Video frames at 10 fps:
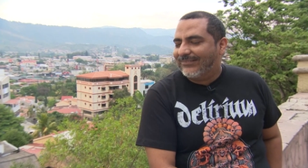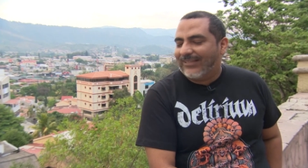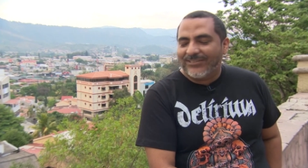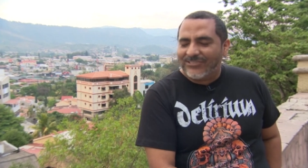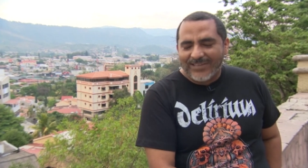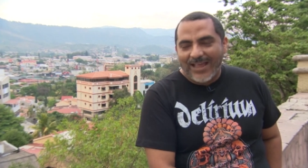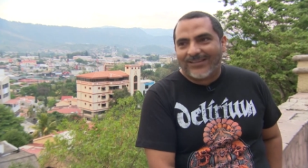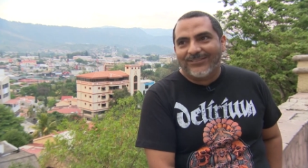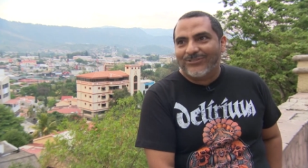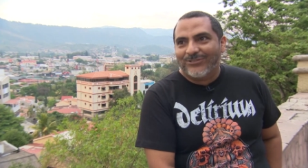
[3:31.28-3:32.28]

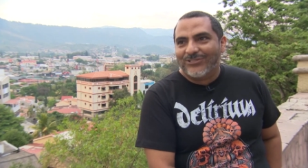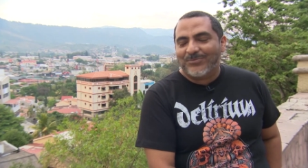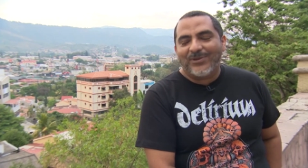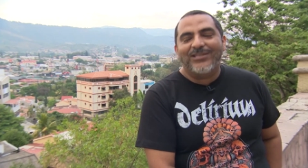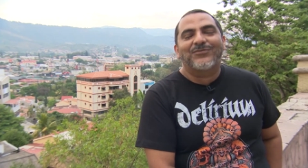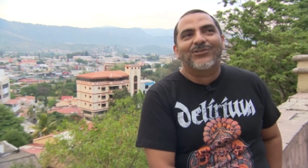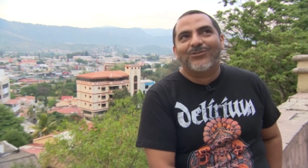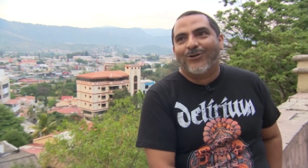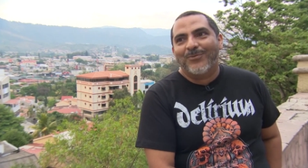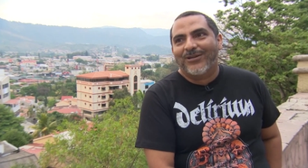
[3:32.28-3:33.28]
exactly to this place for
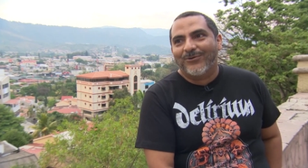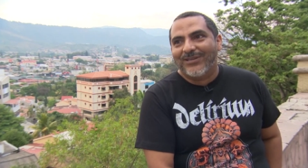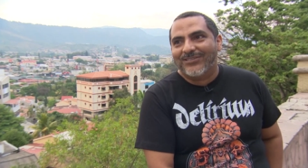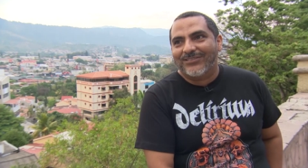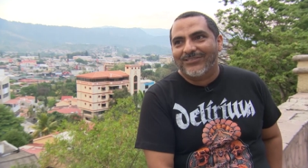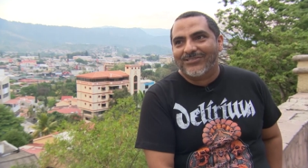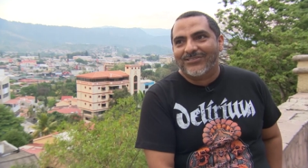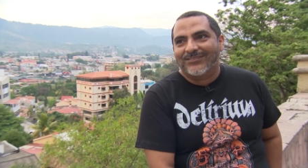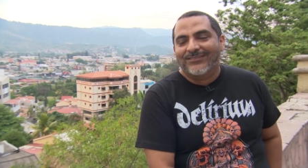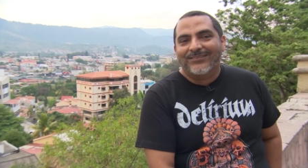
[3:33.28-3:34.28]
so many reasons.